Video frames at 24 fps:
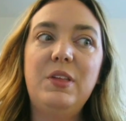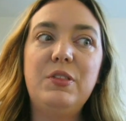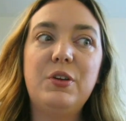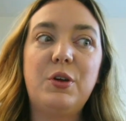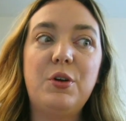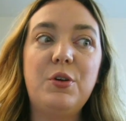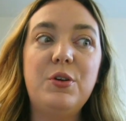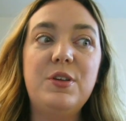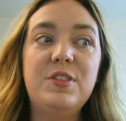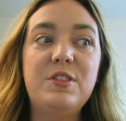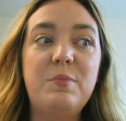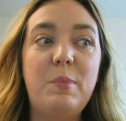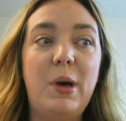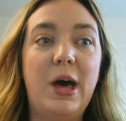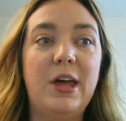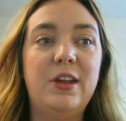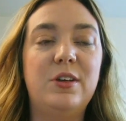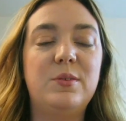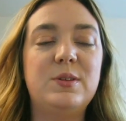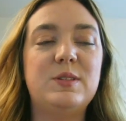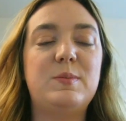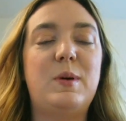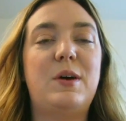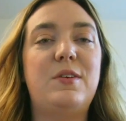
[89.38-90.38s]
the girl in the
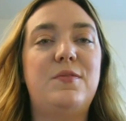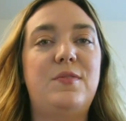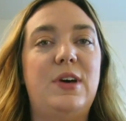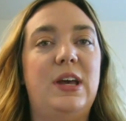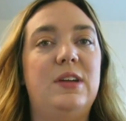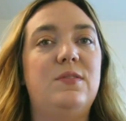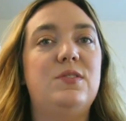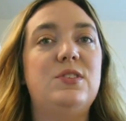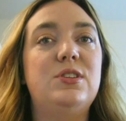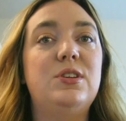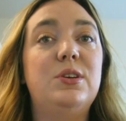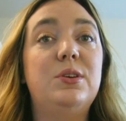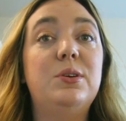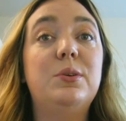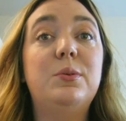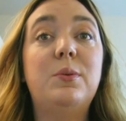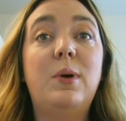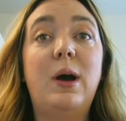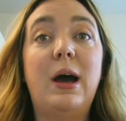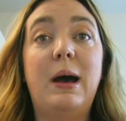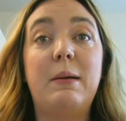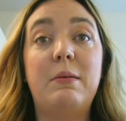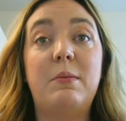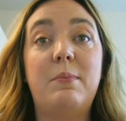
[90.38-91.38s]
model was about five
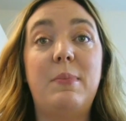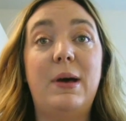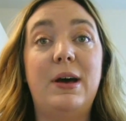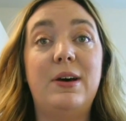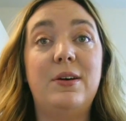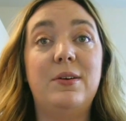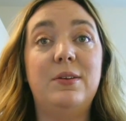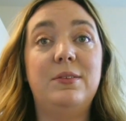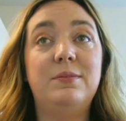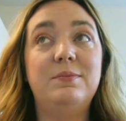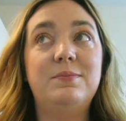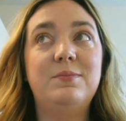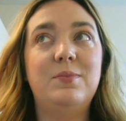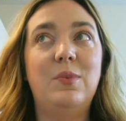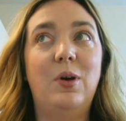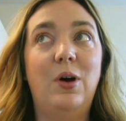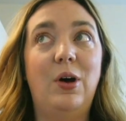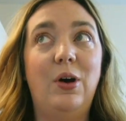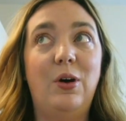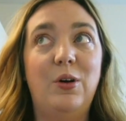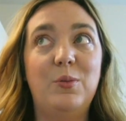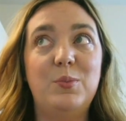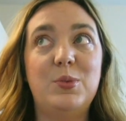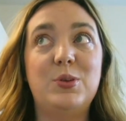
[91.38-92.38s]
two. I'm about
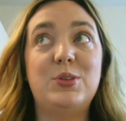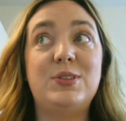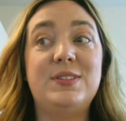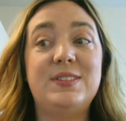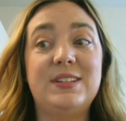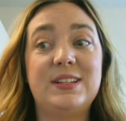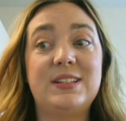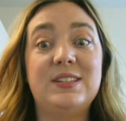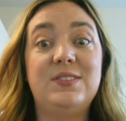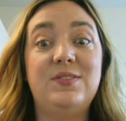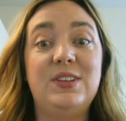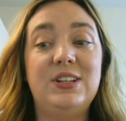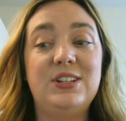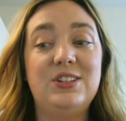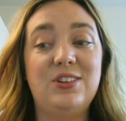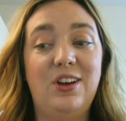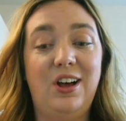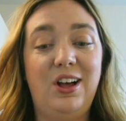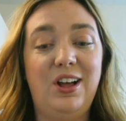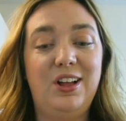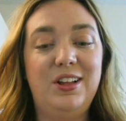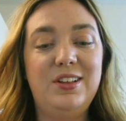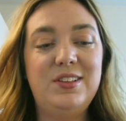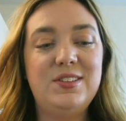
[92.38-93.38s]
almost six feet
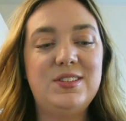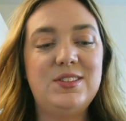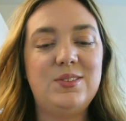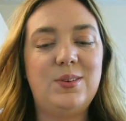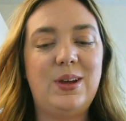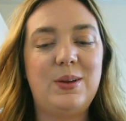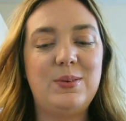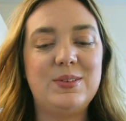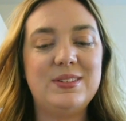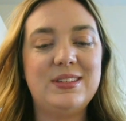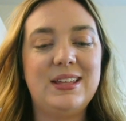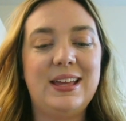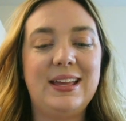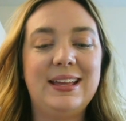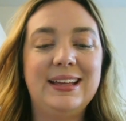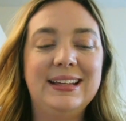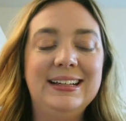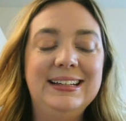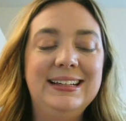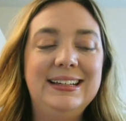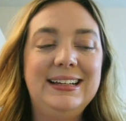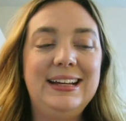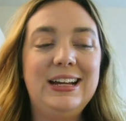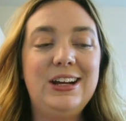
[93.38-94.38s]
tall, so I was like,
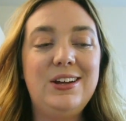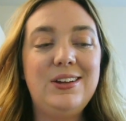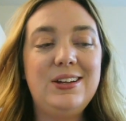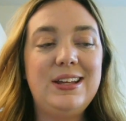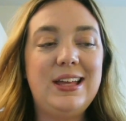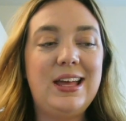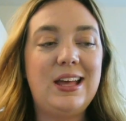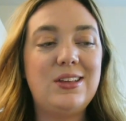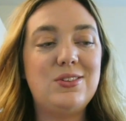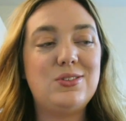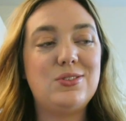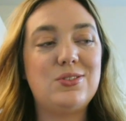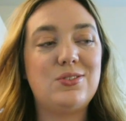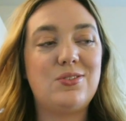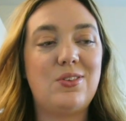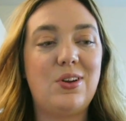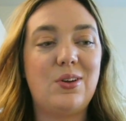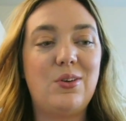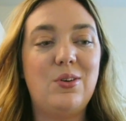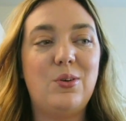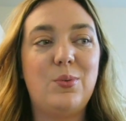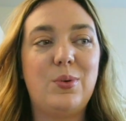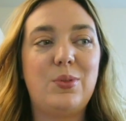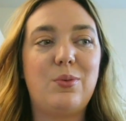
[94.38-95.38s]
I already have
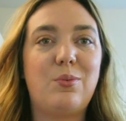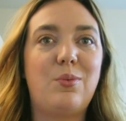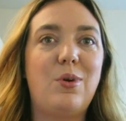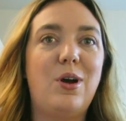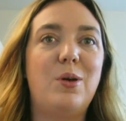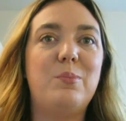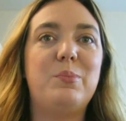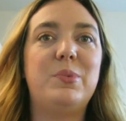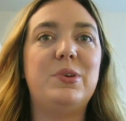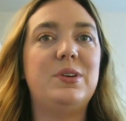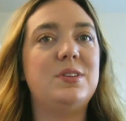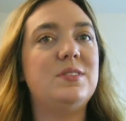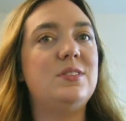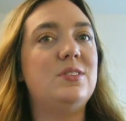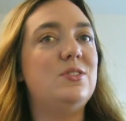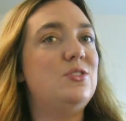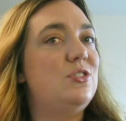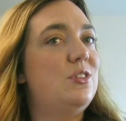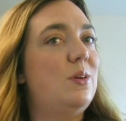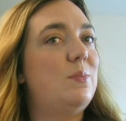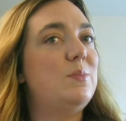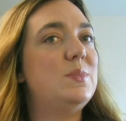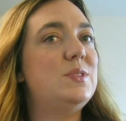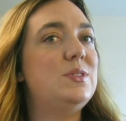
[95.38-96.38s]
struggled with rompers and
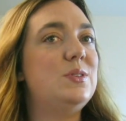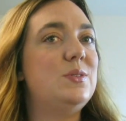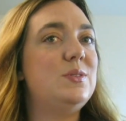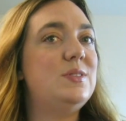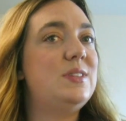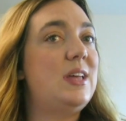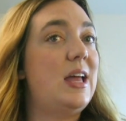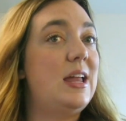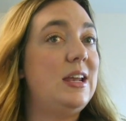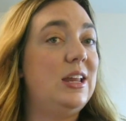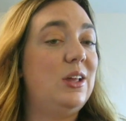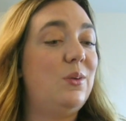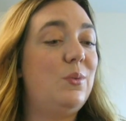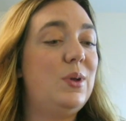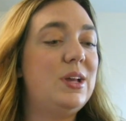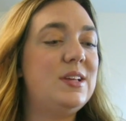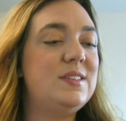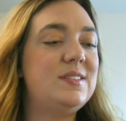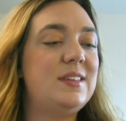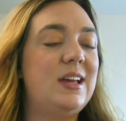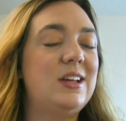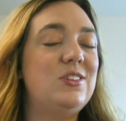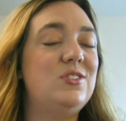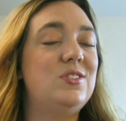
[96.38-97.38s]
jumpsuits
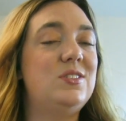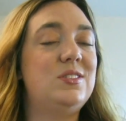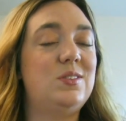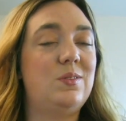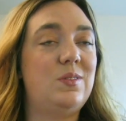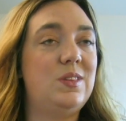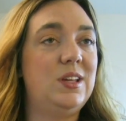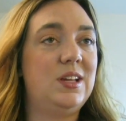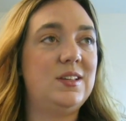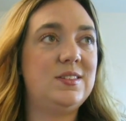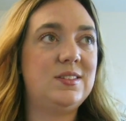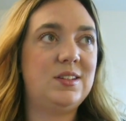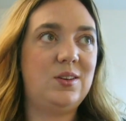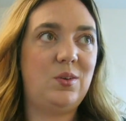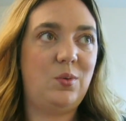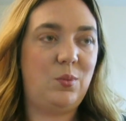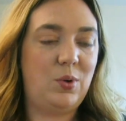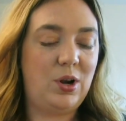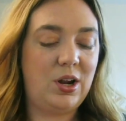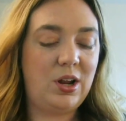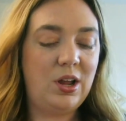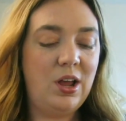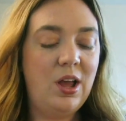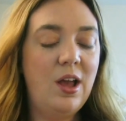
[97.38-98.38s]
anyways. I just don't think it's going to
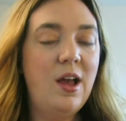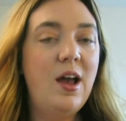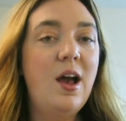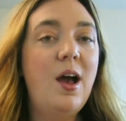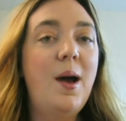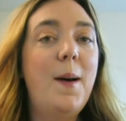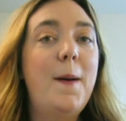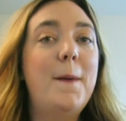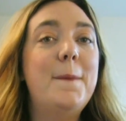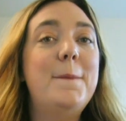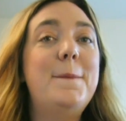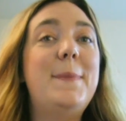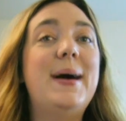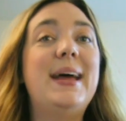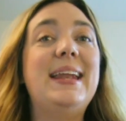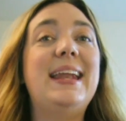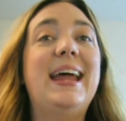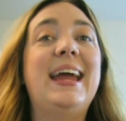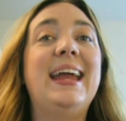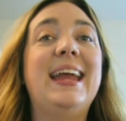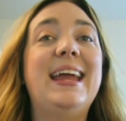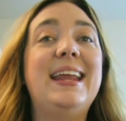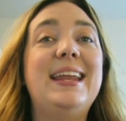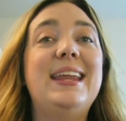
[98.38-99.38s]
work. But
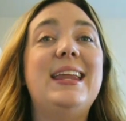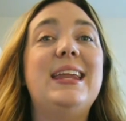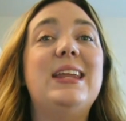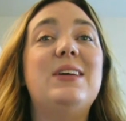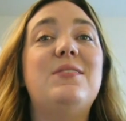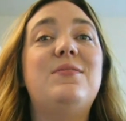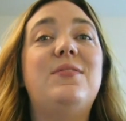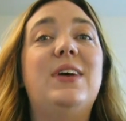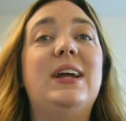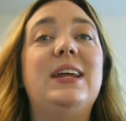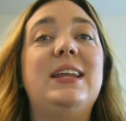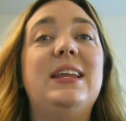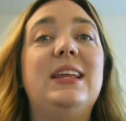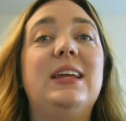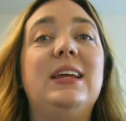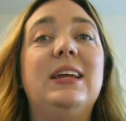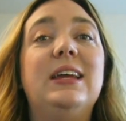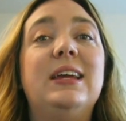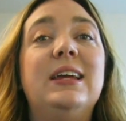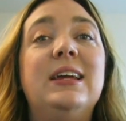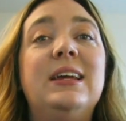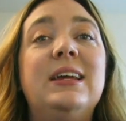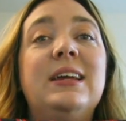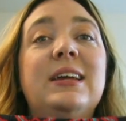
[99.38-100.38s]
I ended up
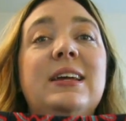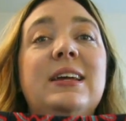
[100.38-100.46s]
finding